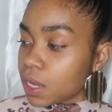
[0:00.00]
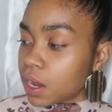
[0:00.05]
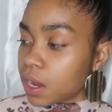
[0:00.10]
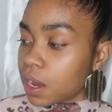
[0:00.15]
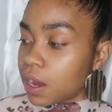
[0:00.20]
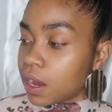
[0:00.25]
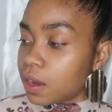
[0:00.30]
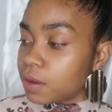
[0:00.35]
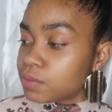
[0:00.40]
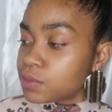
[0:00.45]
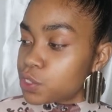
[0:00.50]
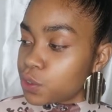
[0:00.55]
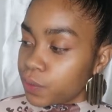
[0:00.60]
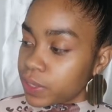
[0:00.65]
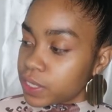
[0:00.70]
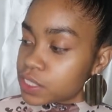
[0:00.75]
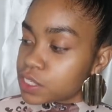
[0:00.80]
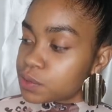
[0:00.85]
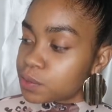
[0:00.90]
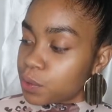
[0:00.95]
Um,
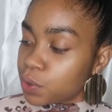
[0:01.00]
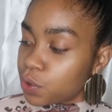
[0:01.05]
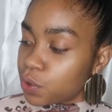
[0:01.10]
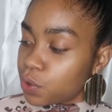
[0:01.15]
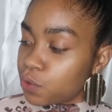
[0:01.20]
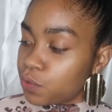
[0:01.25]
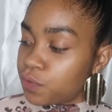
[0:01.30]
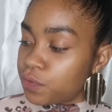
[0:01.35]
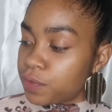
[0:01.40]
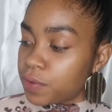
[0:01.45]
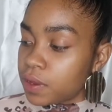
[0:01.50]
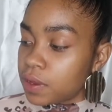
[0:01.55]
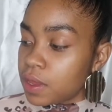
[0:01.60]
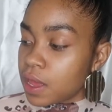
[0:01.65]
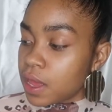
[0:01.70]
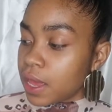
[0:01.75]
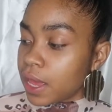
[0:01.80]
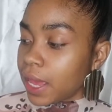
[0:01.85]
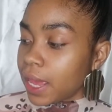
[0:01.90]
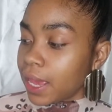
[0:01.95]
dewy smooth,
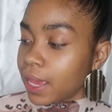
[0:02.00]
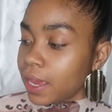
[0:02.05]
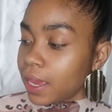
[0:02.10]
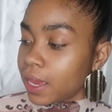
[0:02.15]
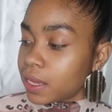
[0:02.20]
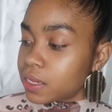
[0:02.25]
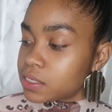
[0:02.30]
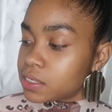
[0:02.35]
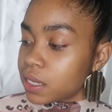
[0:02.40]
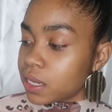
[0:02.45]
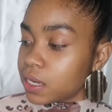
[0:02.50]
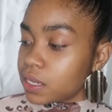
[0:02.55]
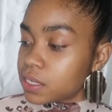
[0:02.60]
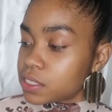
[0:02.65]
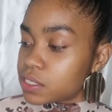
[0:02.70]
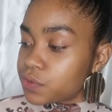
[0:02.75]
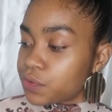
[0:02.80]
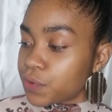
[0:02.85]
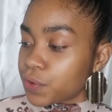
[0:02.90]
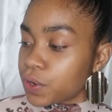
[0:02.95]
and it
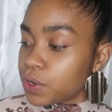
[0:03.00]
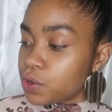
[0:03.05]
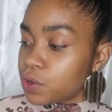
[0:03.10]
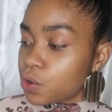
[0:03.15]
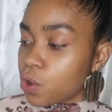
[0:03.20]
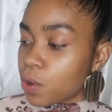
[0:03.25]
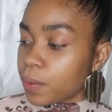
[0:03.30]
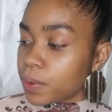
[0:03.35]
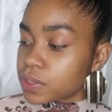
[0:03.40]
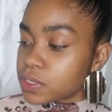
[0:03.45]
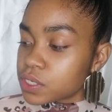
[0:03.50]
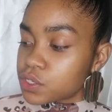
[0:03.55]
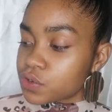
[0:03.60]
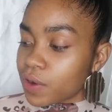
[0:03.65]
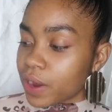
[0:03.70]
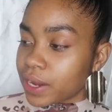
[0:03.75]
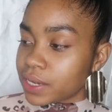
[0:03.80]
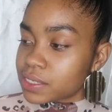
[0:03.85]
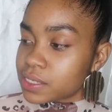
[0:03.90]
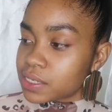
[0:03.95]
is for normal to
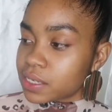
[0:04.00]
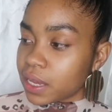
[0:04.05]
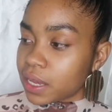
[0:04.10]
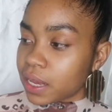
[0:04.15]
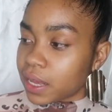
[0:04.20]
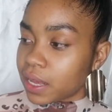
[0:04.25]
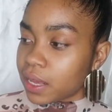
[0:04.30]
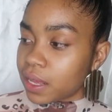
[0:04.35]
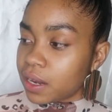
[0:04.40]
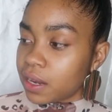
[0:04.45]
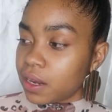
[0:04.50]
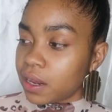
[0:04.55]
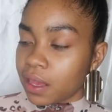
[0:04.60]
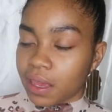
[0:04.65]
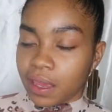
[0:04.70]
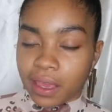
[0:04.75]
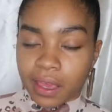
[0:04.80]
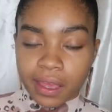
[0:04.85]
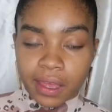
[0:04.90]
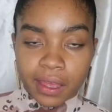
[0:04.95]
dry skin,
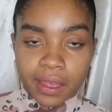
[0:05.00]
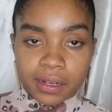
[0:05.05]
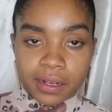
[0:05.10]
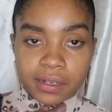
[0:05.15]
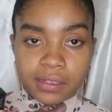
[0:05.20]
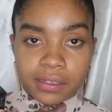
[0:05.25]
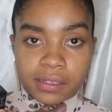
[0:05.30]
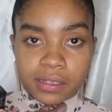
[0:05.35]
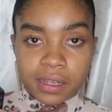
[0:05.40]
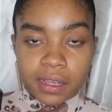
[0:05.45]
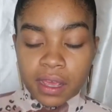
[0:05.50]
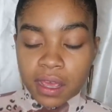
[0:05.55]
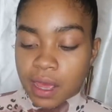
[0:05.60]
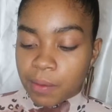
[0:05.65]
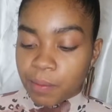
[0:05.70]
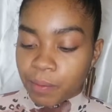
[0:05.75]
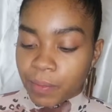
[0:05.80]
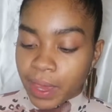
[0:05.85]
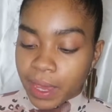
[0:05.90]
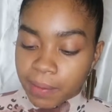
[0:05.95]
and
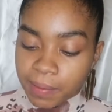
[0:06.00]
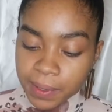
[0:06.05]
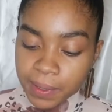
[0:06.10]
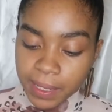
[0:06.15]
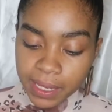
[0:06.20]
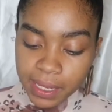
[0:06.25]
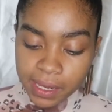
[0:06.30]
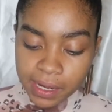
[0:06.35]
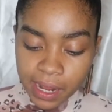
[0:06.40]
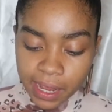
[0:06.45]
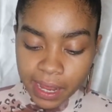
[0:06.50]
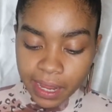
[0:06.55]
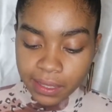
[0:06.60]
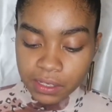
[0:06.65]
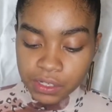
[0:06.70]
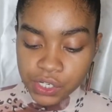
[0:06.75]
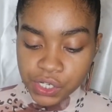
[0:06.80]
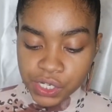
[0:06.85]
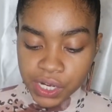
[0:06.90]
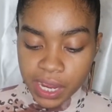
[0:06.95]
Maybelline, and I got
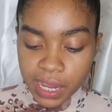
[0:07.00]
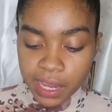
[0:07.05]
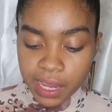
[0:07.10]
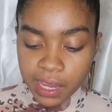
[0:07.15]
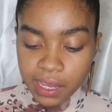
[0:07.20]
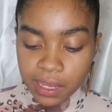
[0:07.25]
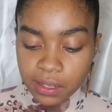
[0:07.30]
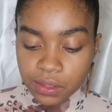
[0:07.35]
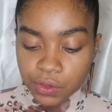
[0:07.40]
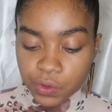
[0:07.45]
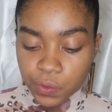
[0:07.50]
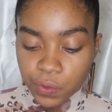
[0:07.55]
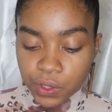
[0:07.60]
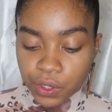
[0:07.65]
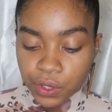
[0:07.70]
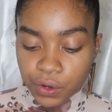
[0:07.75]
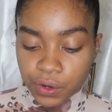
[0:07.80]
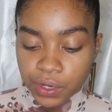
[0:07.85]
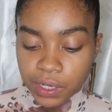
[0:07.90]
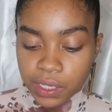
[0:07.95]
the shade three
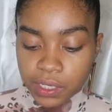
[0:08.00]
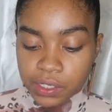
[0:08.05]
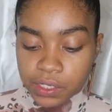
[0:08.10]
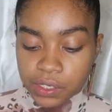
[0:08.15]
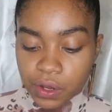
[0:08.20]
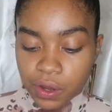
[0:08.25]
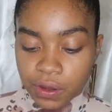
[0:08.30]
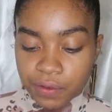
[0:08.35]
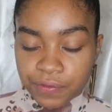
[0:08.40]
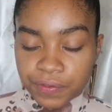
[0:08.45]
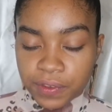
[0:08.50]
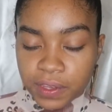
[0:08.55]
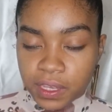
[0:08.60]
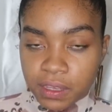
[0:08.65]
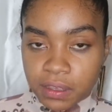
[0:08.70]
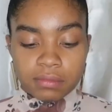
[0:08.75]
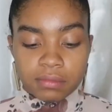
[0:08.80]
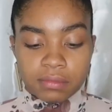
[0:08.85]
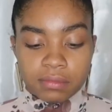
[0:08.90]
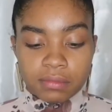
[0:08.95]
thirty Toffee.
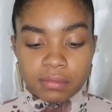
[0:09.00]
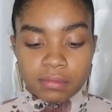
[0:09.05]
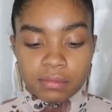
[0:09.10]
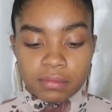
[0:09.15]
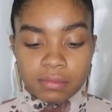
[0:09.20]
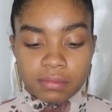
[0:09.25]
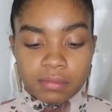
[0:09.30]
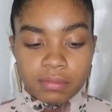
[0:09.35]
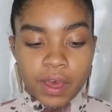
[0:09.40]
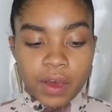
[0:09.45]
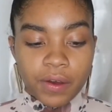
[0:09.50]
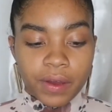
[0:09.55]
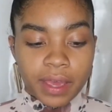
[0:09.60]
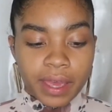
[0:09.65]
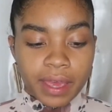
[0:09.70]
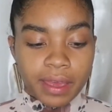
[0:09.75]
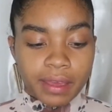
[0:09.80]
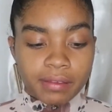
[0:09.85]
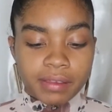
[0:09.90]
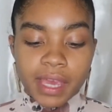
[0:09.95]

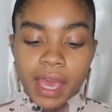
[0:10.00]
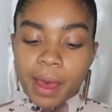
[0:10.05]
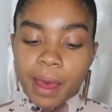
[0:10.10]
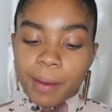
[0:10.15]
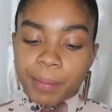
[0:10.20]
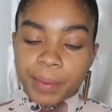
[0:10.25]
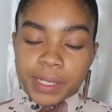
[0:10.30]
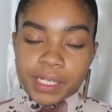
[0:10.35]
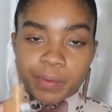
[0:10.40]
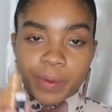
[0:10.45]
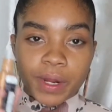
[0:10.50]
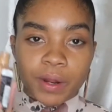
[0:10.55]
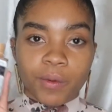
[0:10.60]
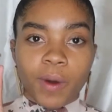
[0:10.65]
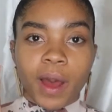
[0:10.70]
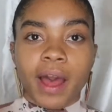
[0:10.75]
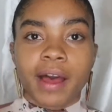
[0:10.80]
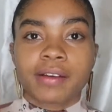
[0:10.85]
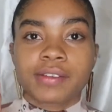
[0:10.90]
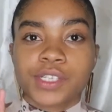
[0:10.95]
Okay, yep, it's been a
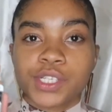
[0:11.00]
while.